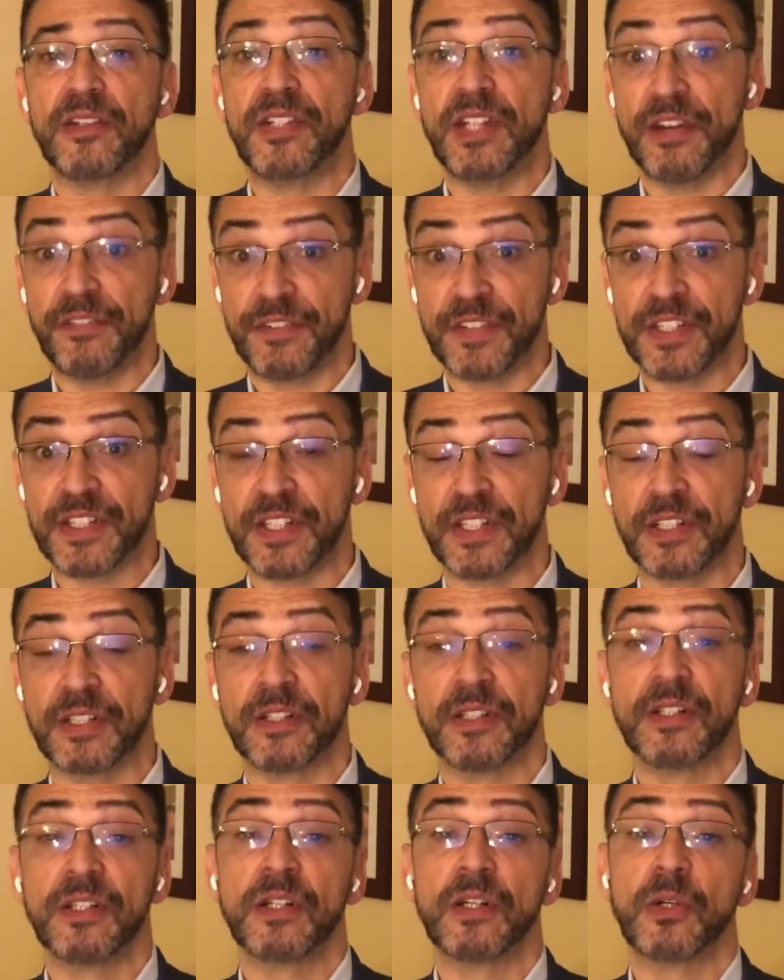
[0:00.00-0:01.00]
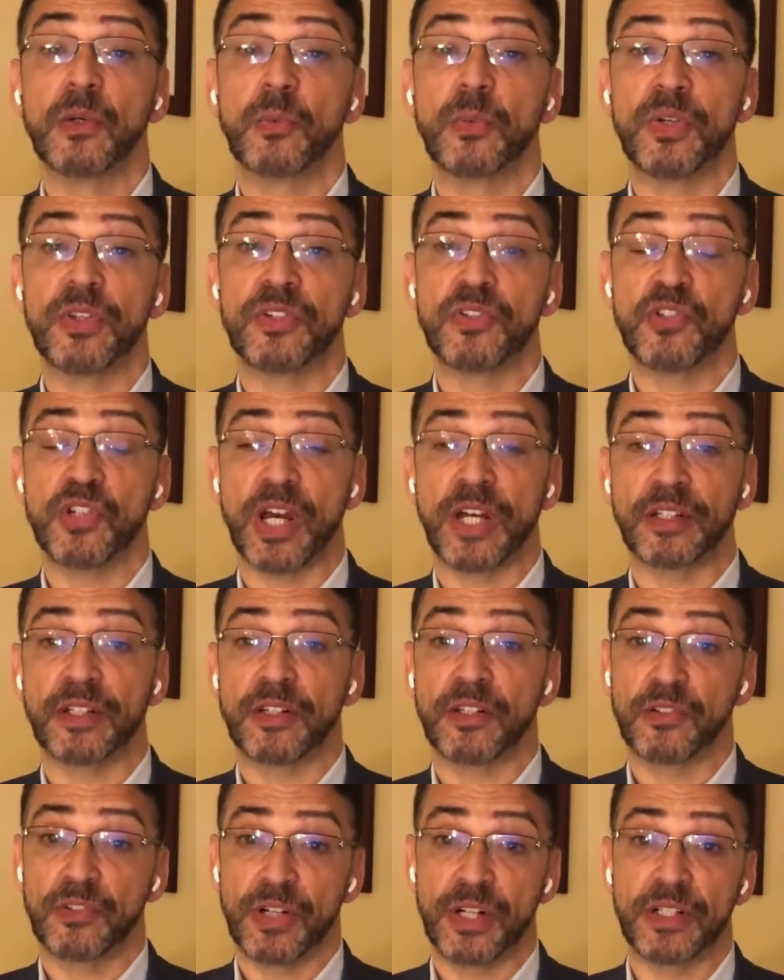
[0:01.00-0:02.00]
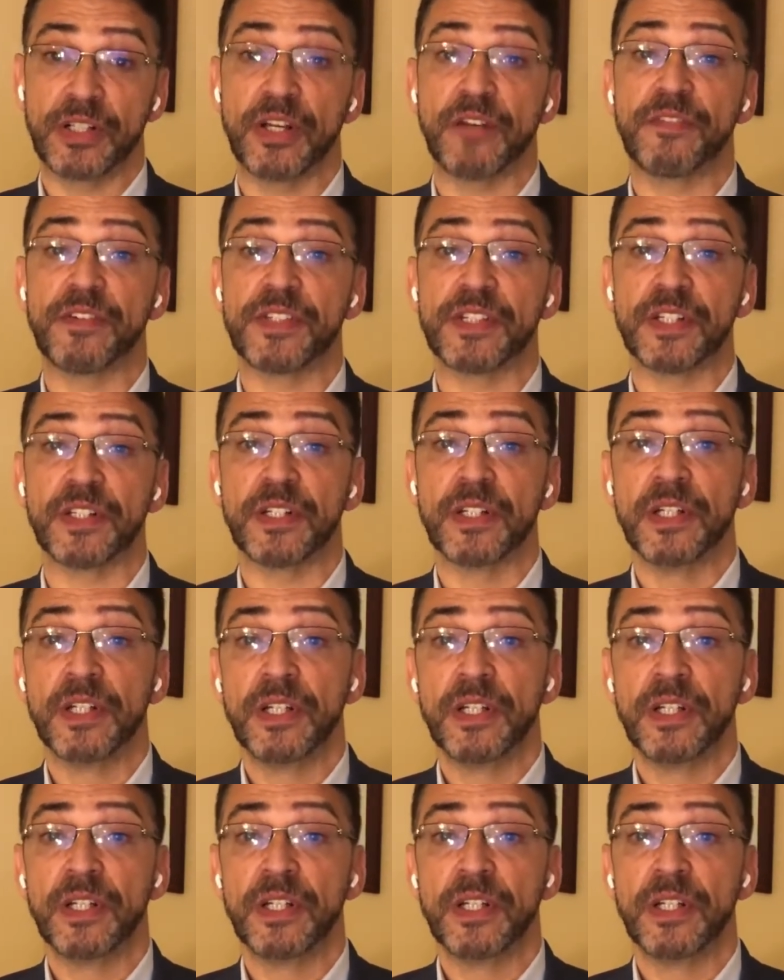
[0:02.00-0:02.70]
deficit with China, the trade deficit,